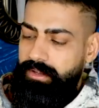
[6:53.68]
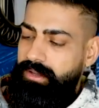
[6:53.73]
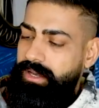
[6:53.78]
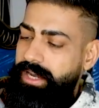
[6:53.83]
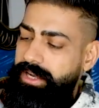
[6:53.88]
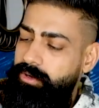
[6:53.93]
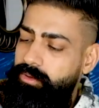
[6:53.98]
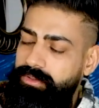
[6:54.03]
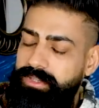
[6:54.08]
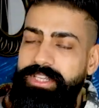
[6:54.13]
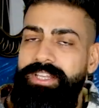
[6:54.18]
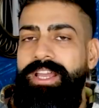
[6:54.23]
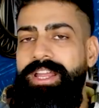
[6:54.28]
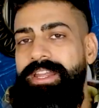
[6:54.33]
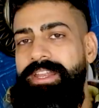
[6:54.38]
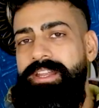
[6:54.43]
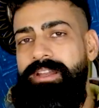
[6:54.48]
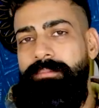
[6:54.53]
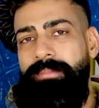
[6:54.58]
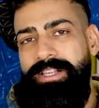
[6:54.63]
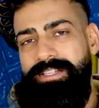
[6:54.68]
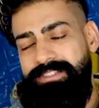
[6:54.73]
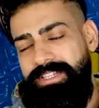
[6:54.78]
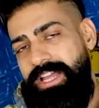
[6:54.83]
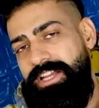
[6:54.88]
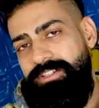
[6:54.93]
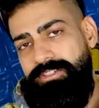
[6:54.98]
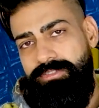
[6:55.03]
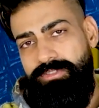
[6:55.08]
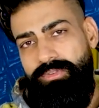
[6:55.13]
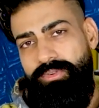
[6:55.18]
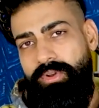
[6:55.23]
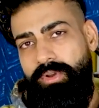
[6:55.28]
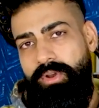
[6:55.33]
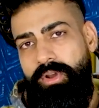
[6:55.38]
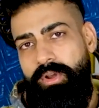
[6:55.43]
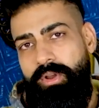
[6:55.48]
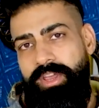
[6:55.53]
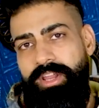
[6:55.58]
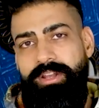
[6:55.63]
I don't think I need a mustache
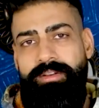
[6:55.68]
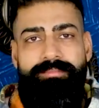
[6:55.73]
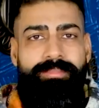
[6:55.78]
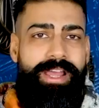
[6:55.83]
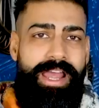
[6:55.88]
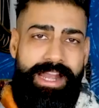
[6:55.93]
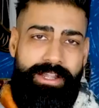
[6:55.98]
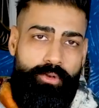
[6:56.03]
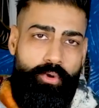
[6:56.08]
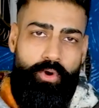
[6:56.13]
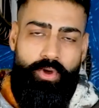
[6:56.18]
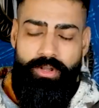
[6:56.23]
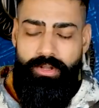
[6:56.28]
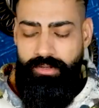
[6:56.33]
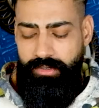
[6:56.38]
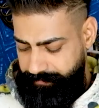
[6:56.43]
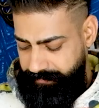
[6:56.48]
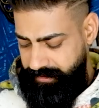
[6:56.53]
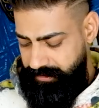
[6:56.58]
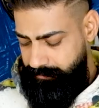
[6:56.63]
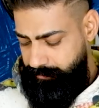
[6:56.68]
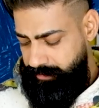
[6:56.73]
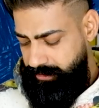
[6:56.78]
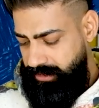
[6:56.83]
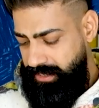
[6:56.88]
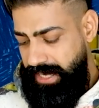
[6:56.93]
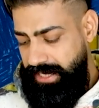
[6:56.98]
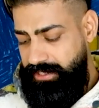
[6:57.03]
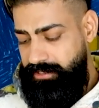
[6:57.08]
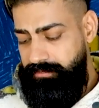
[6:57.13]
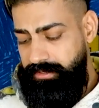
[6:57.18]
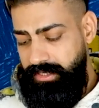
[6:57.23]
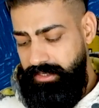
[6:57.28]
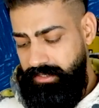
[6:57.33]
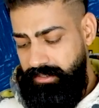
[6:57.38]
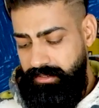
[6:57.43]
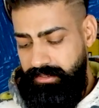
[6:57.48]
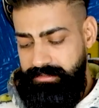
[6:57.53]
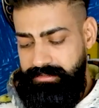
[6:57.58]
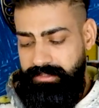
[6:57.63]
roll-on oil at all. This beard
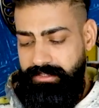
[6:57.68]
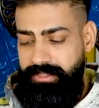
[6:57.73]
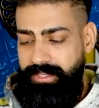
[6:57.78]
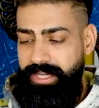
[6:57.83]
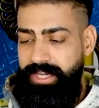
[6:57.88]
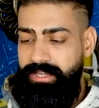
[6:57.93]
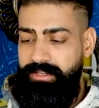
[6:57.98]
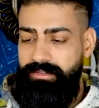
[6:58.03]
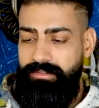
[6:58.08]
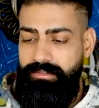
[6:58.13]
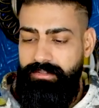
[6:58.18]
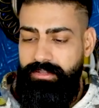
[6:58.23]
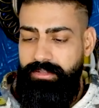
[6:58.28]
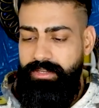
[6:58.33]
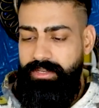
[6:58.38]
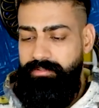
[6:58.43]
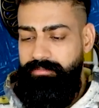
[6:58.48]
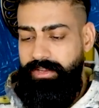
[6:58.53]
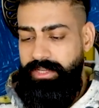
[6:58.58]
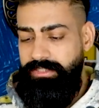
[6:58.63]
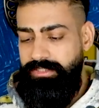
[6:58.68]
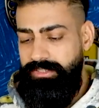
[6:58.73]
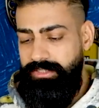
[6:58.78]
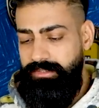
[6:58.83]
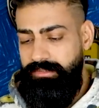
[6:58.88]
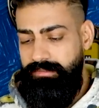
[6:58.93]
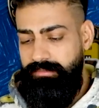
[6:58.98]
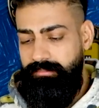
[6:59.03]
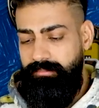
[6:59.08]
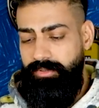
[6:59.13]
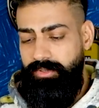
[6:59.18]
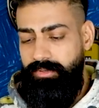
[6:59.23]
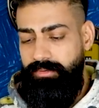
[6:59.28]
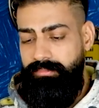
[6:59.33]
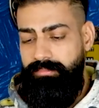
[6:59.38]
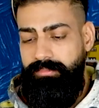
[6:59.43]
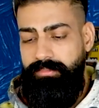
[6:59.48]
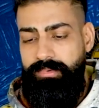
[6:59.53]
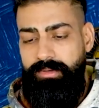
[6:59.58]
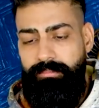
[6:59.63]
activator is a great invention,
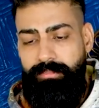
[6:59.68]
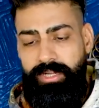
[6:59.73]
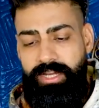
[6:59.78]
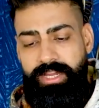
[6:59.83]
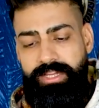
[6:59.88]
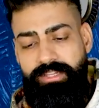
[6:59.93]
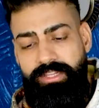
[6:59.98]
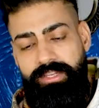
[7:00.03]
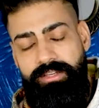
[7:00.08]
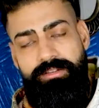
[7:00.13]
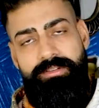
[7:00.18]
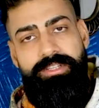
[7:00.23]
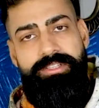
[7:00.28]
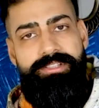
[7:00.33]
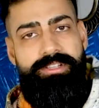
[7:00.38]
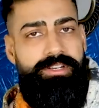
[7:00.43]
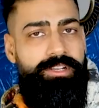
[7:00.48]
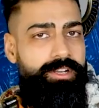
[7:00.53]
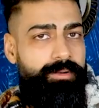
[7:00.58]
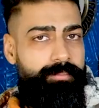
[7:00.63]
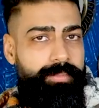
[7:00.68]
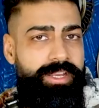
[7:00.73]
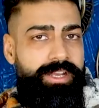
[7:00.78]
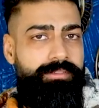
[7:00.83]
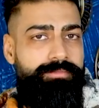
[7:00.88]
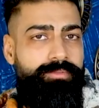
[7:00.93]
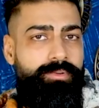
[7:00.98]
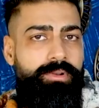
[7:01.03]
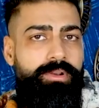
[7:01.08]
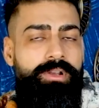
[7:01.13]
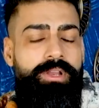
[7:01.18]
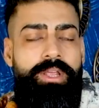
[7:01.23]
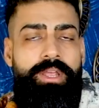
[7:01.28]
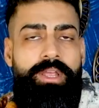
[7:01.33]
but I think it's a little painful,